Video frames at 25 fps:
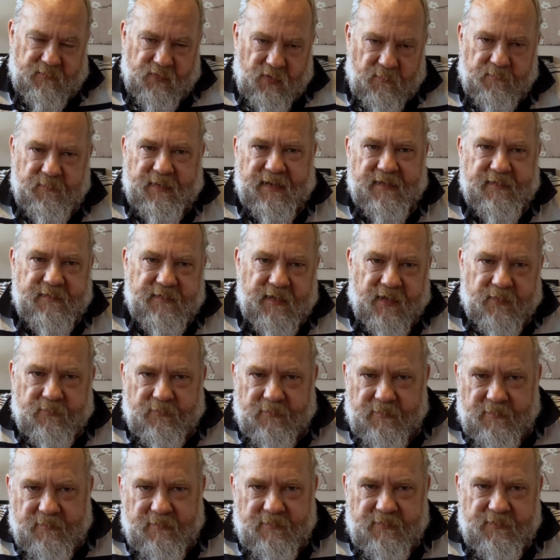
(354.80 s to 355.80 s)
not pinned
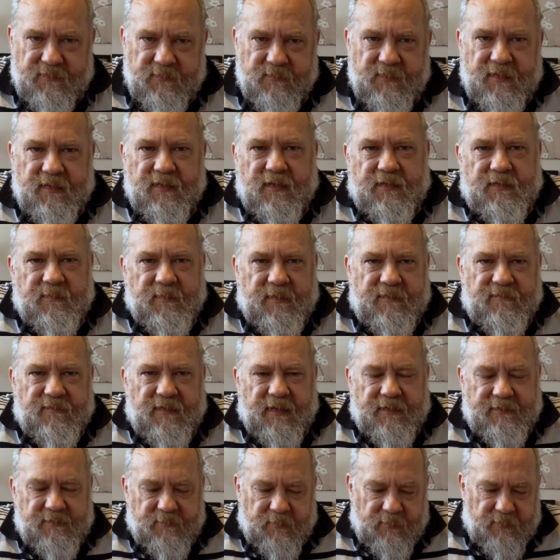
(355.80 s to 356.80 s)
down, something that's a bit
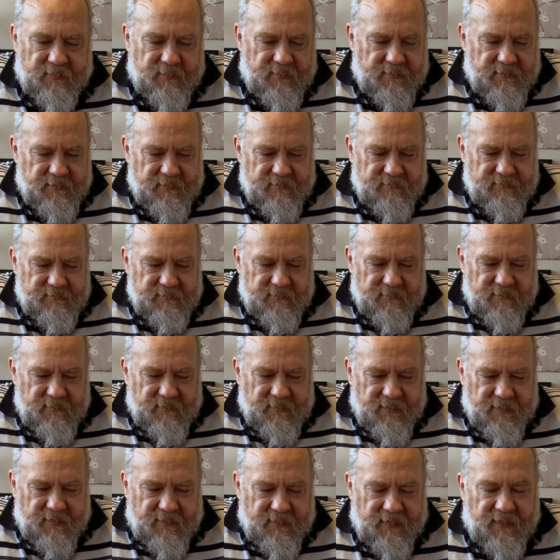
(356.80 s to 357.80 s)
flexible,
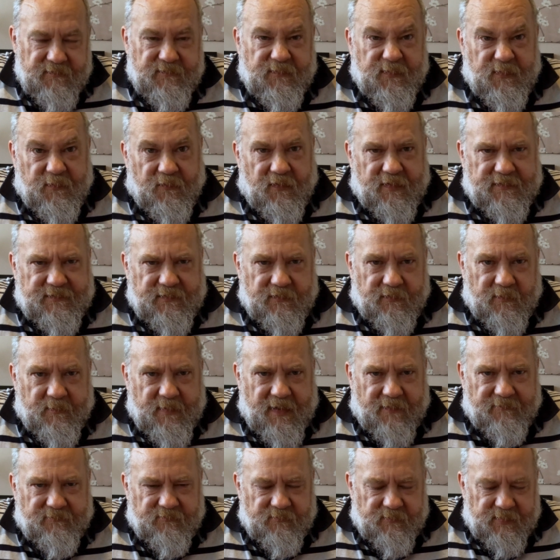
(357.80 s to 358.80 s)
if the rest of
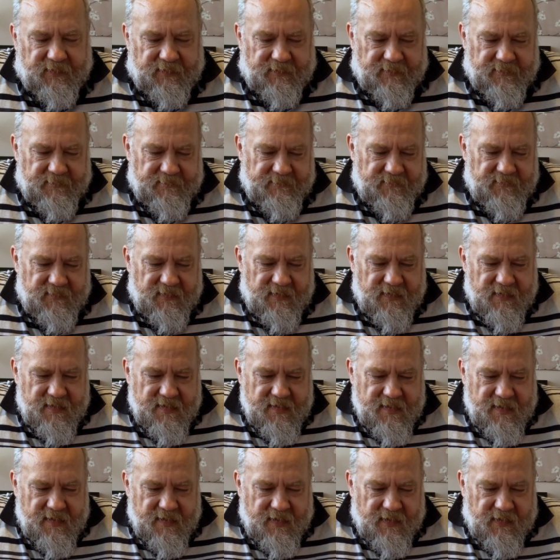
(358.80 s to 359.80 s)
them haven't been.
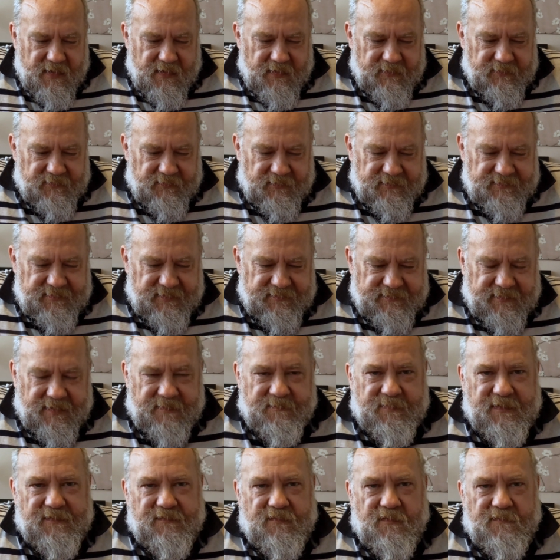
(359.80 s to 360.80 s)
So as I
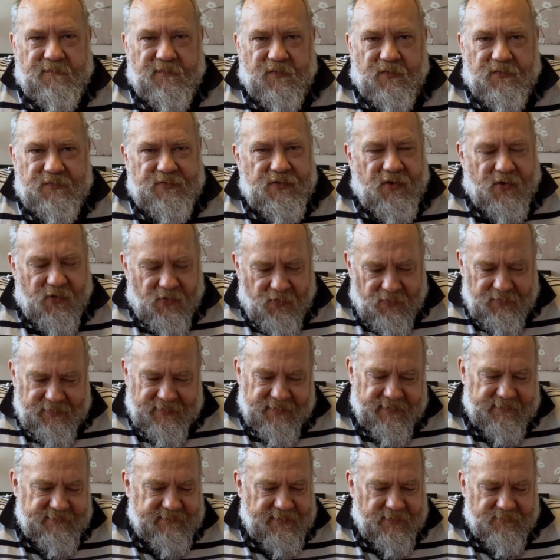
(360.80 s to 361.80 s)
said, bit of a fudge, hard
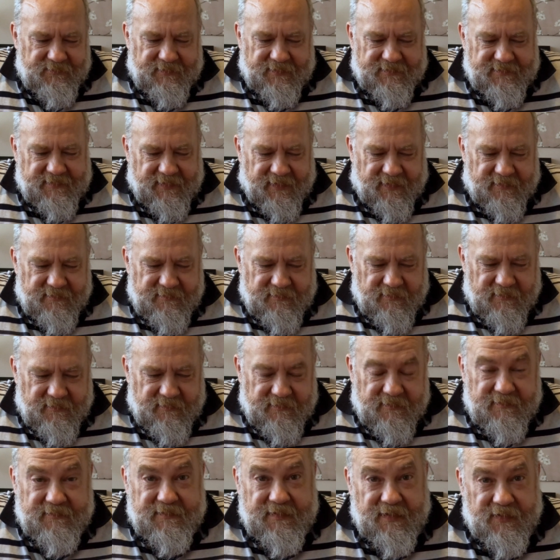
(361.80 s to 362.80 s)
to get down to 10.
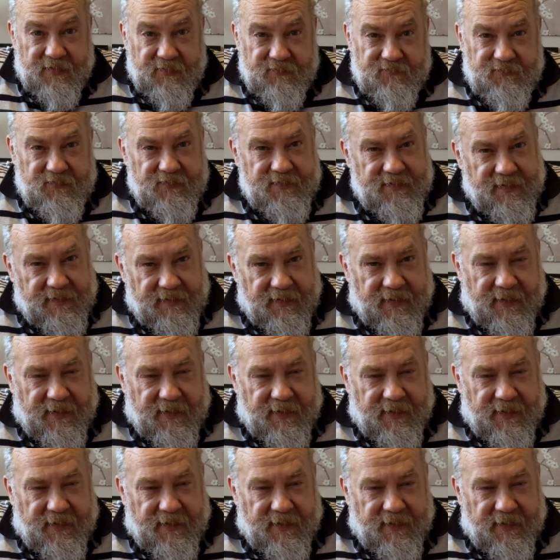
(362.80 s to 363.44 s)
1000,